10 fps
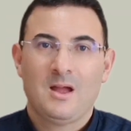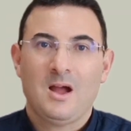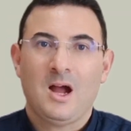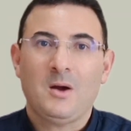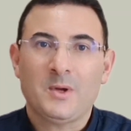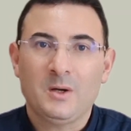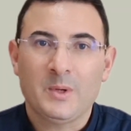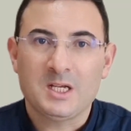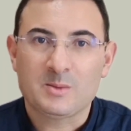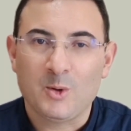How can
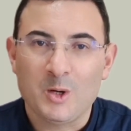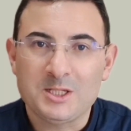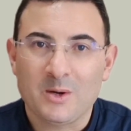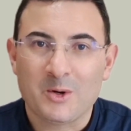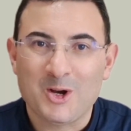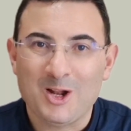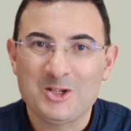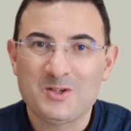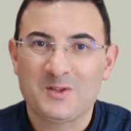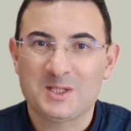we exploit our
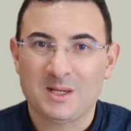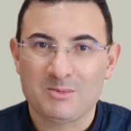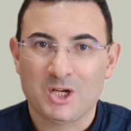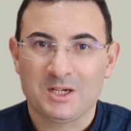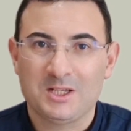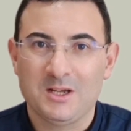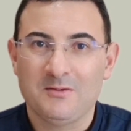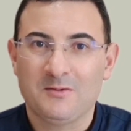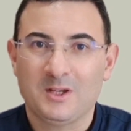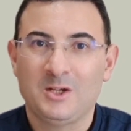knowledge of the
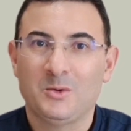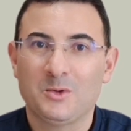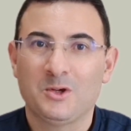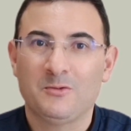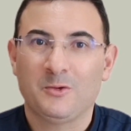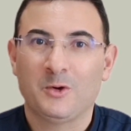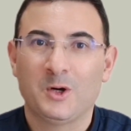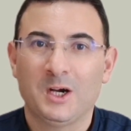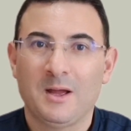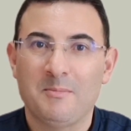subjunctive in order
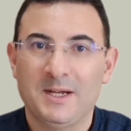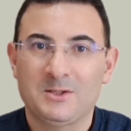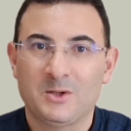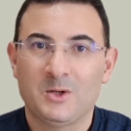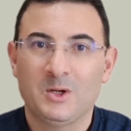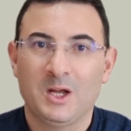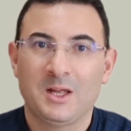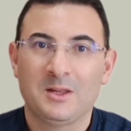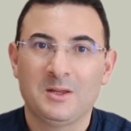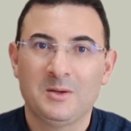for a better
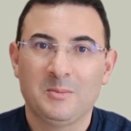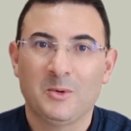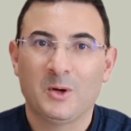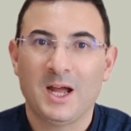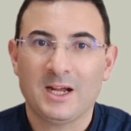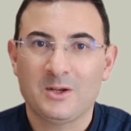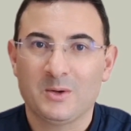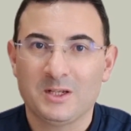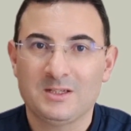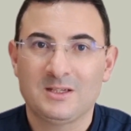and more
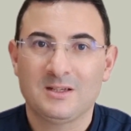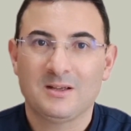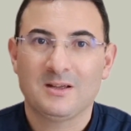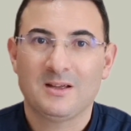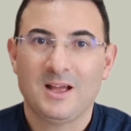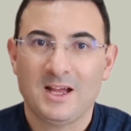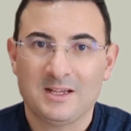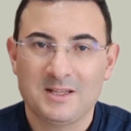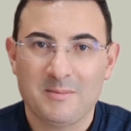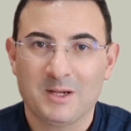accurate
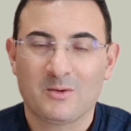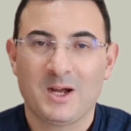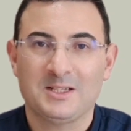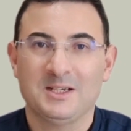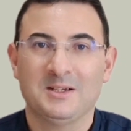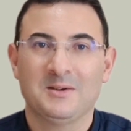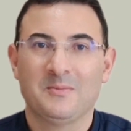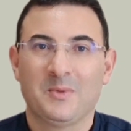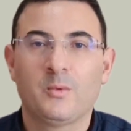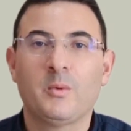academic writing?
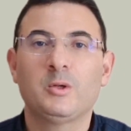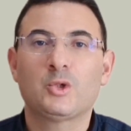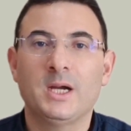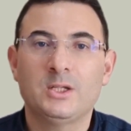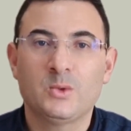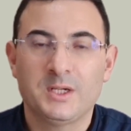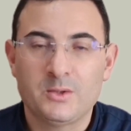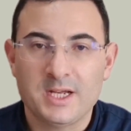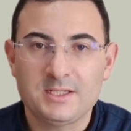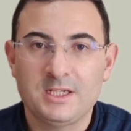We will try to
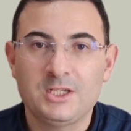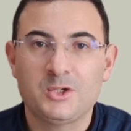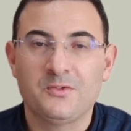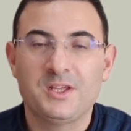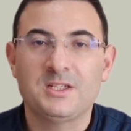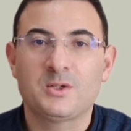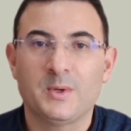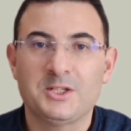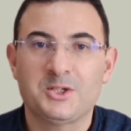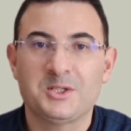address each of these
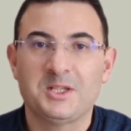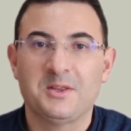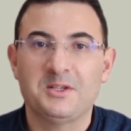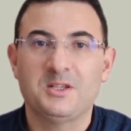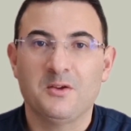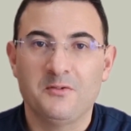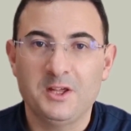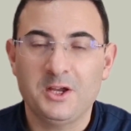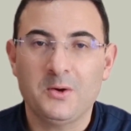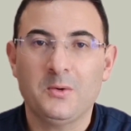questions in this
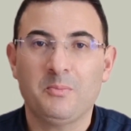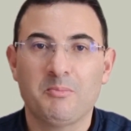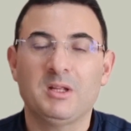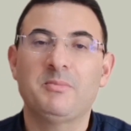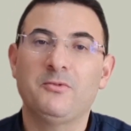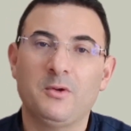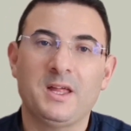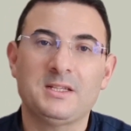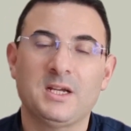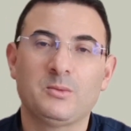video, but before
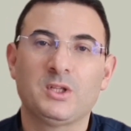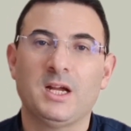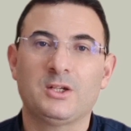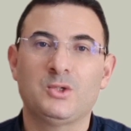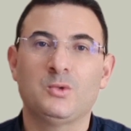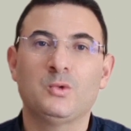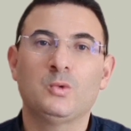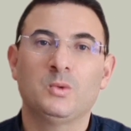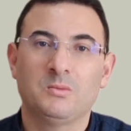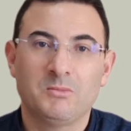that I would like
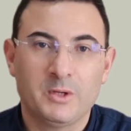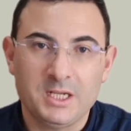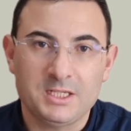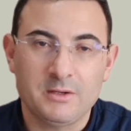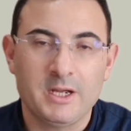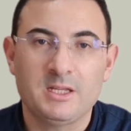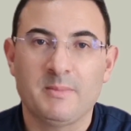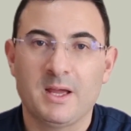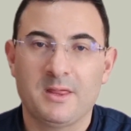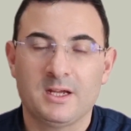to reiterate
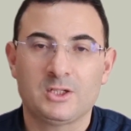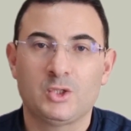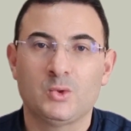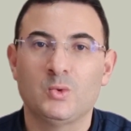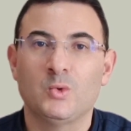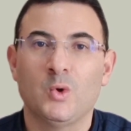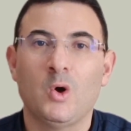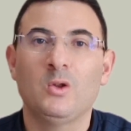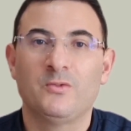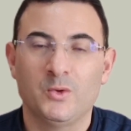my thanks to
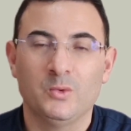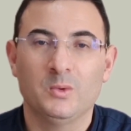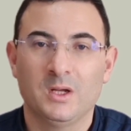all of you,